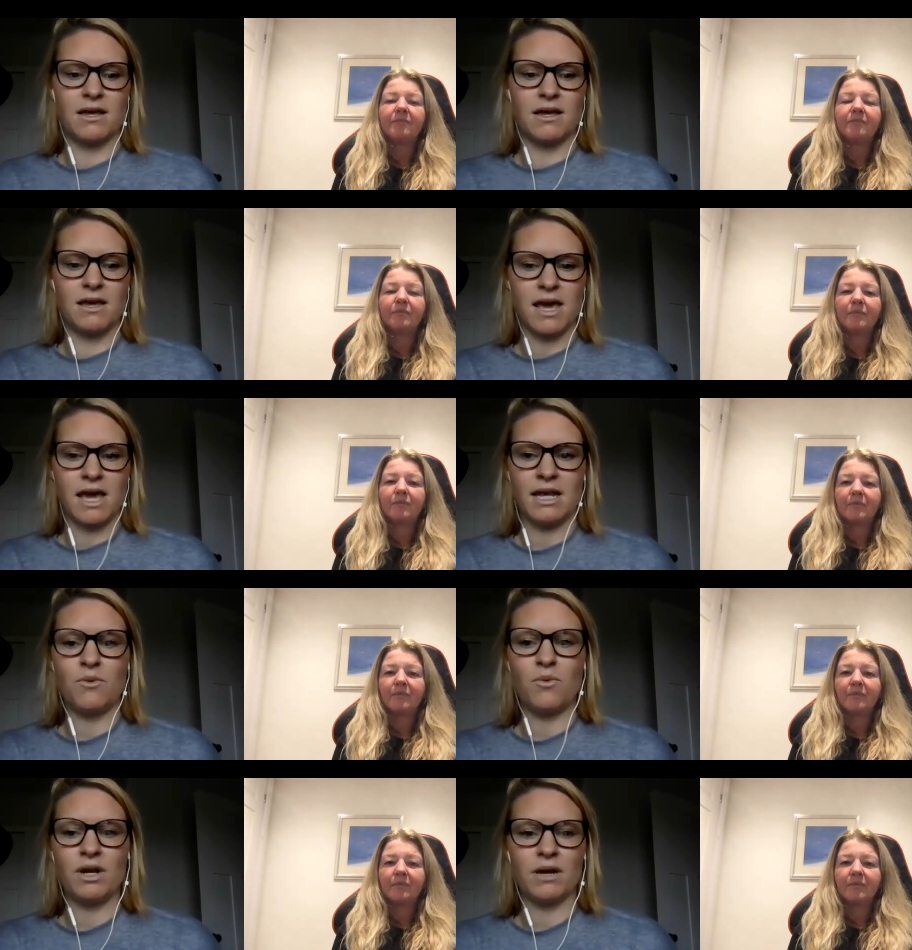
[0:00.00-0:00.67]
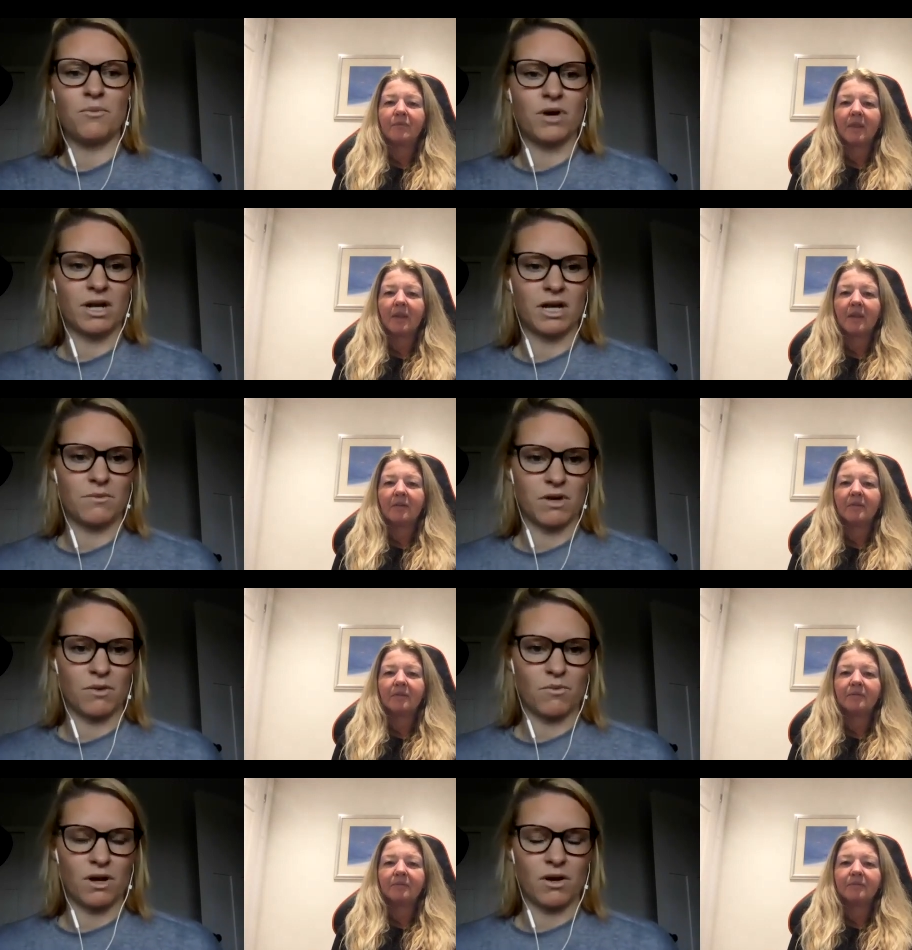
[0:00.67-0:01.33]
Speaker 1: anyone I'm working
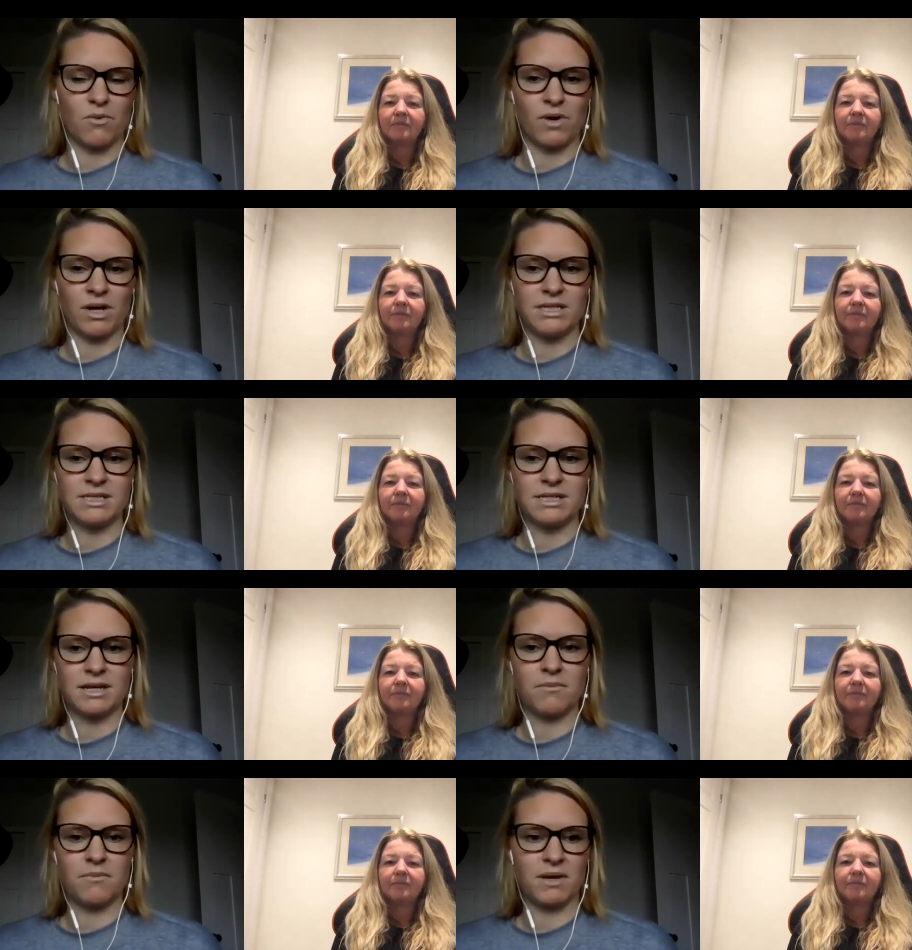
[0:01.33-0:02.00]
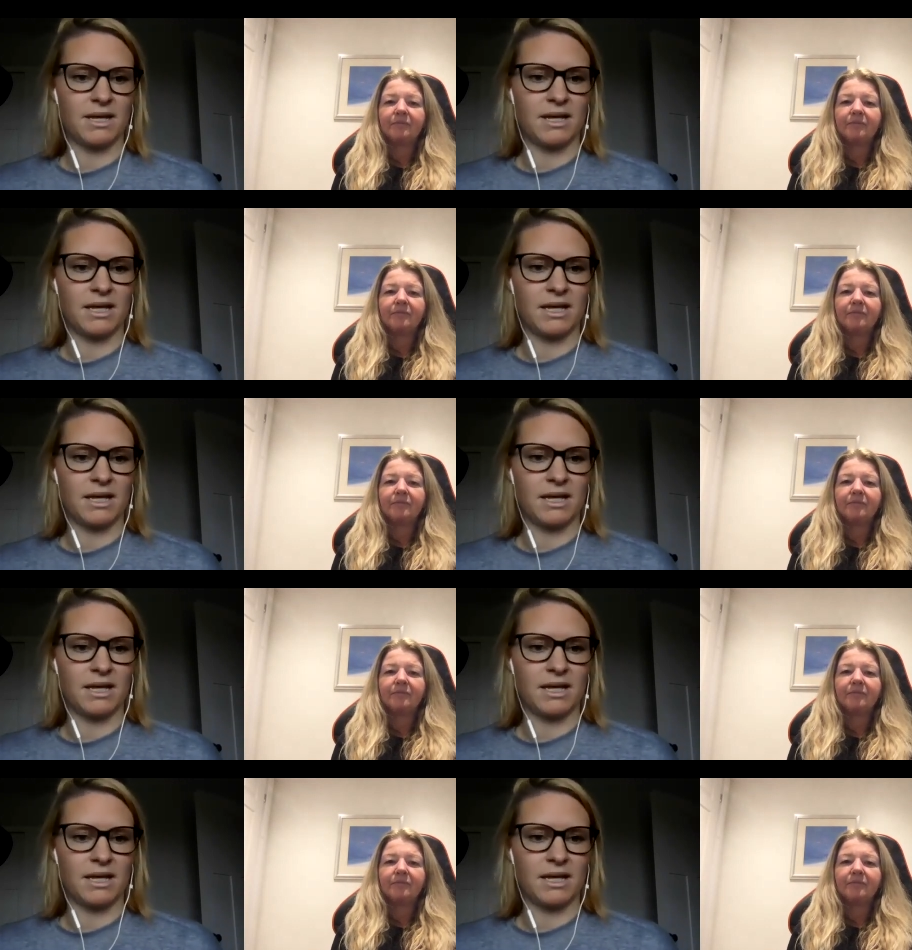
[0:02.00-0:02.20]
with one on one, it's going to be an